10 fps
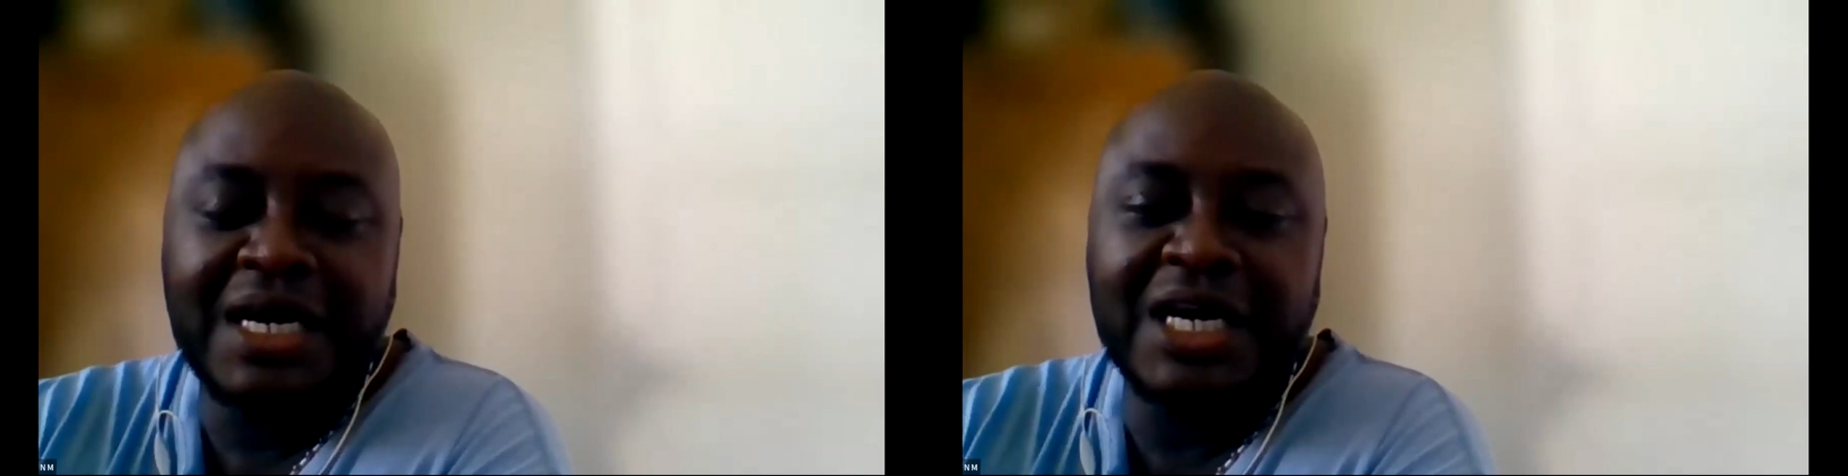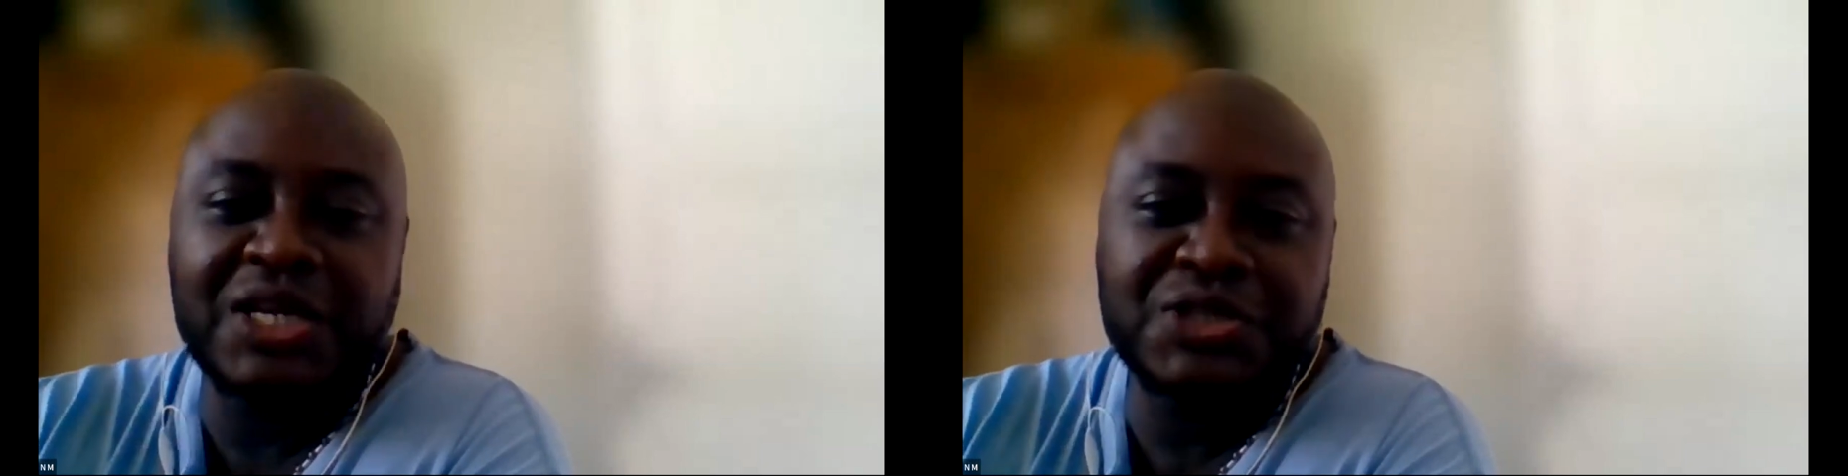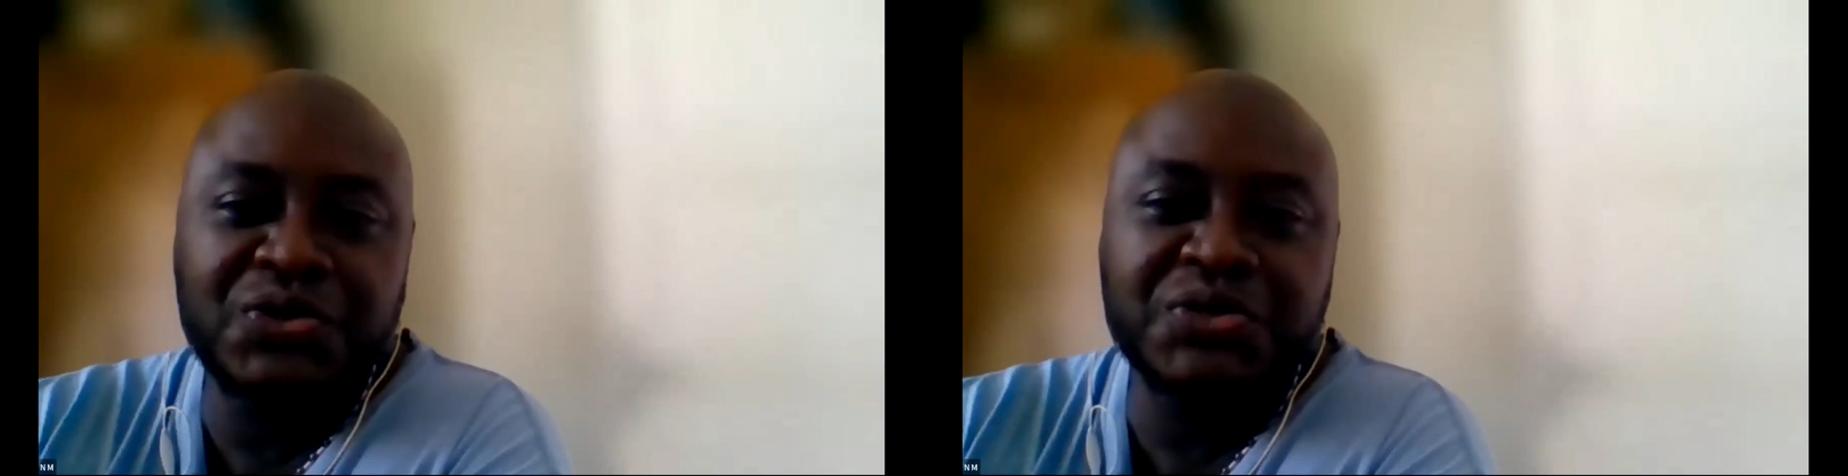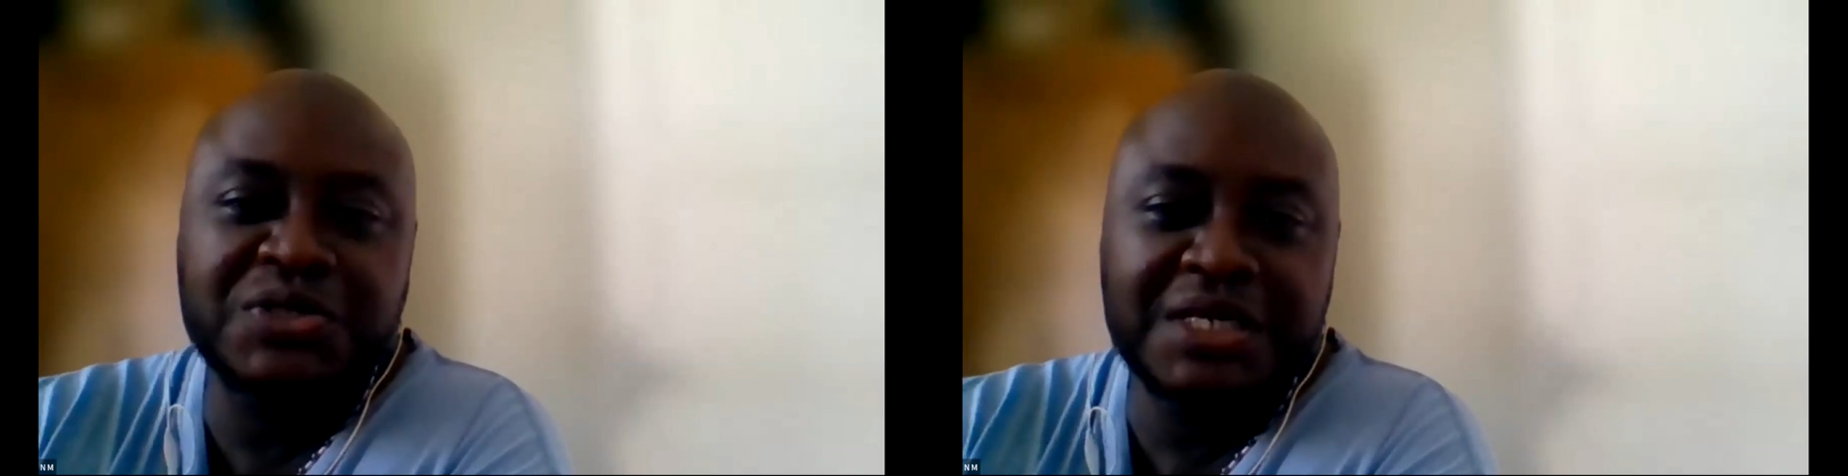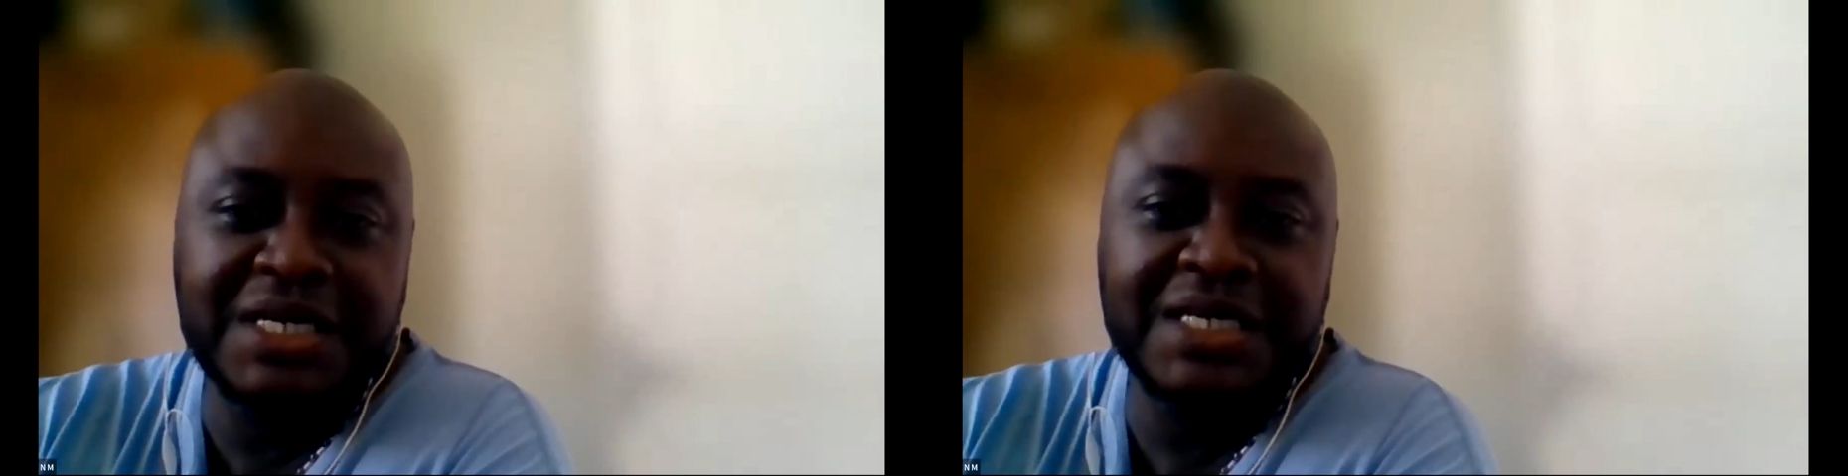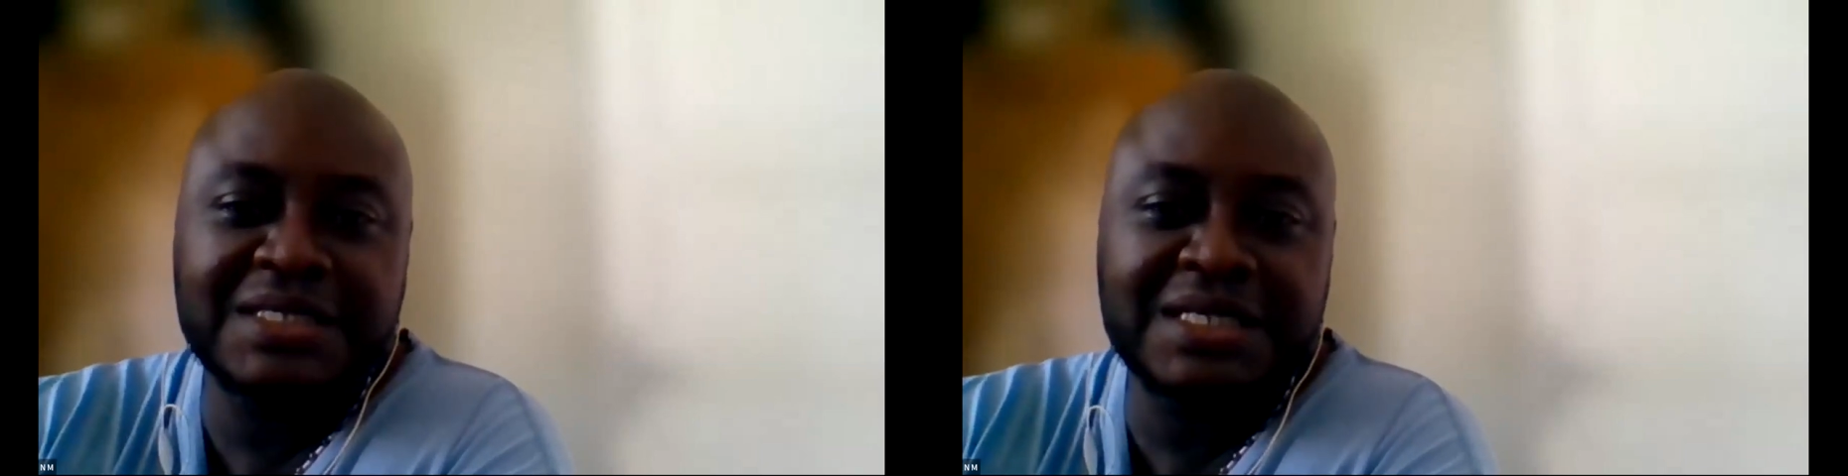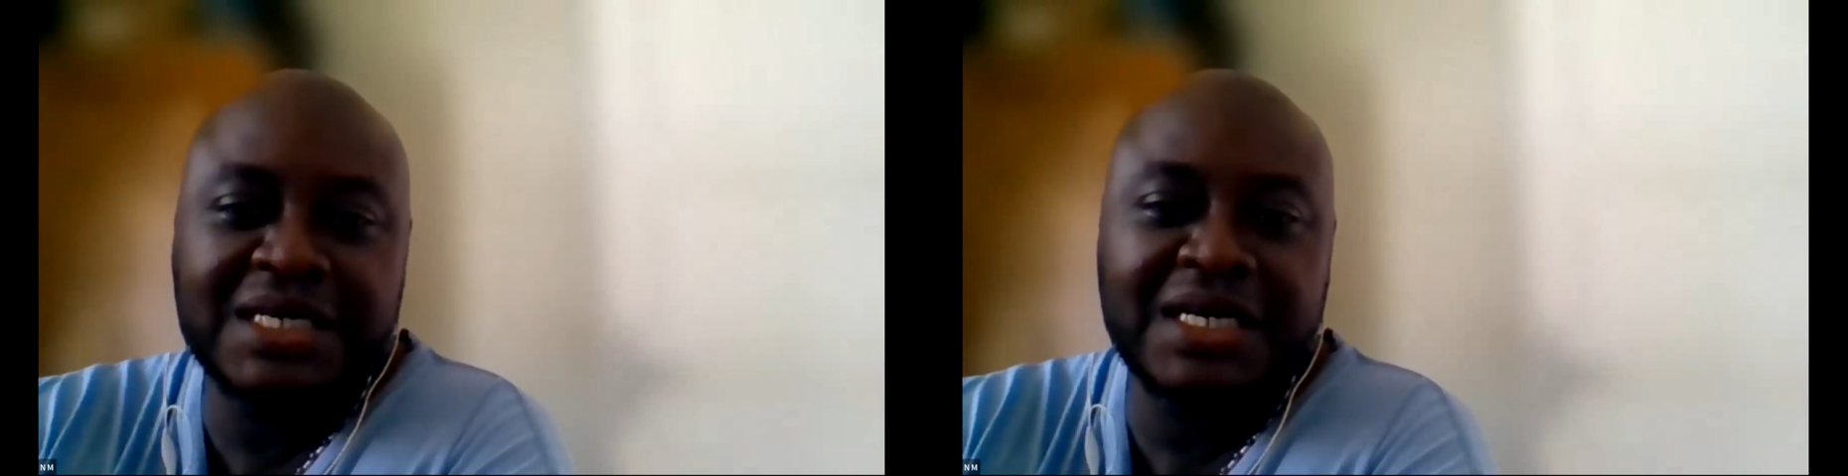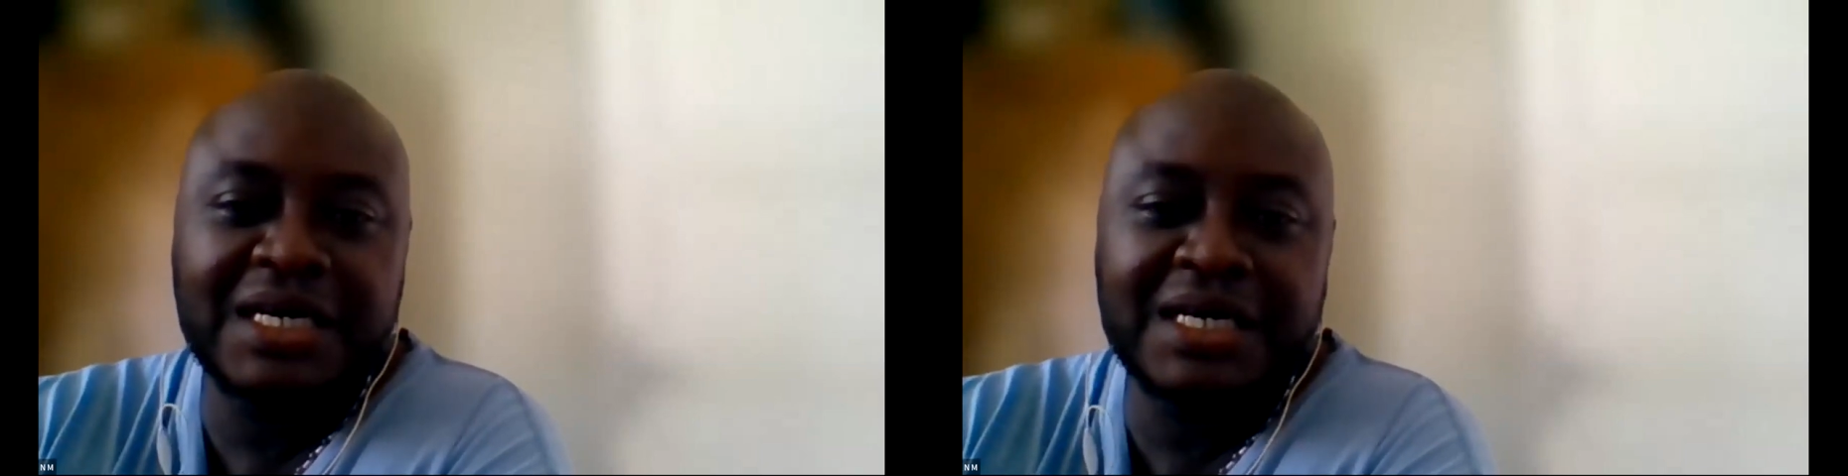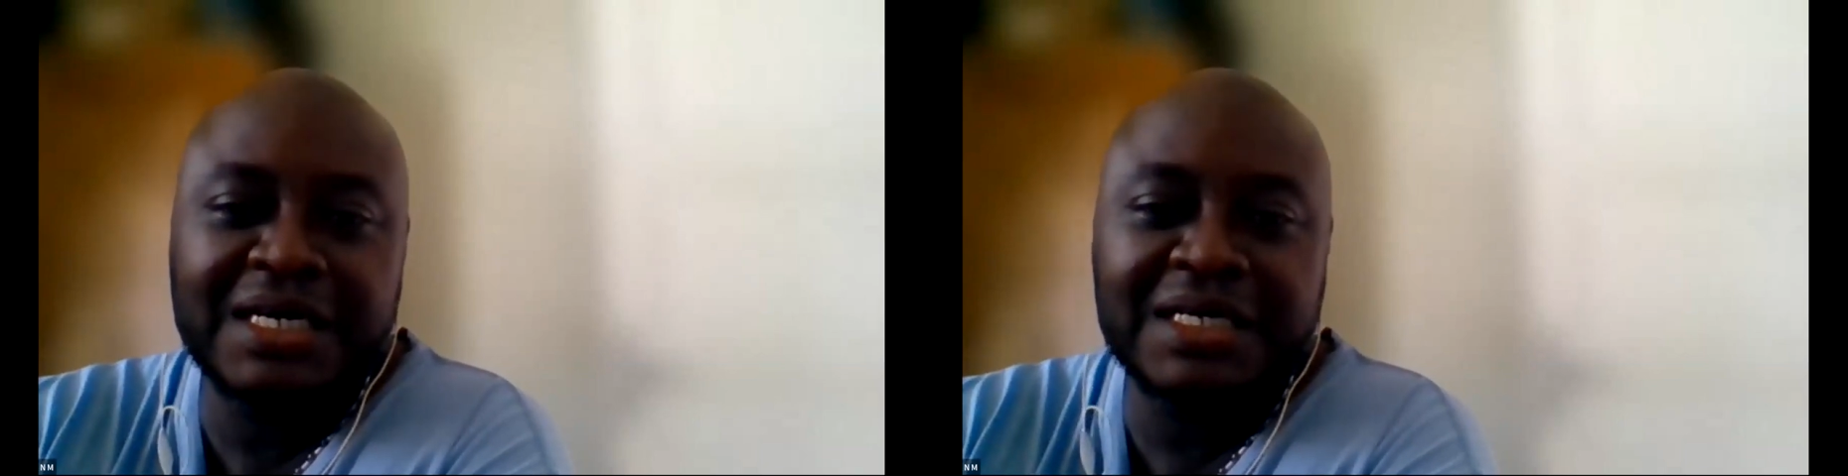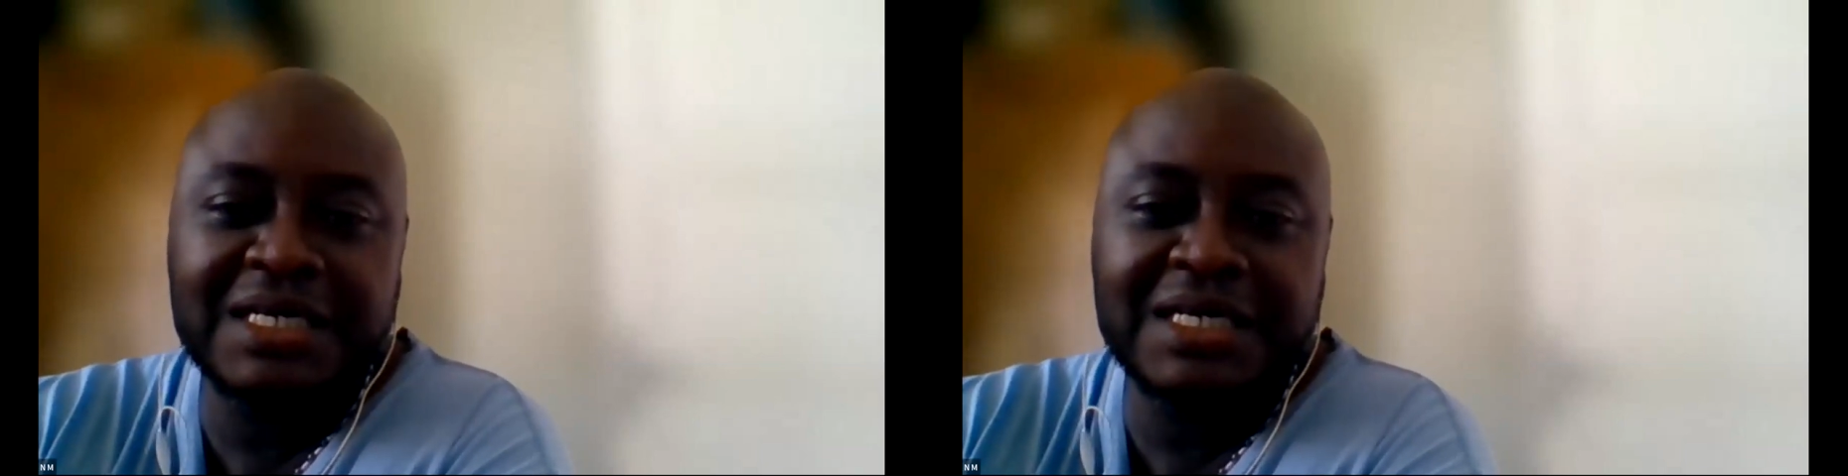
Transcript: it is using this uh,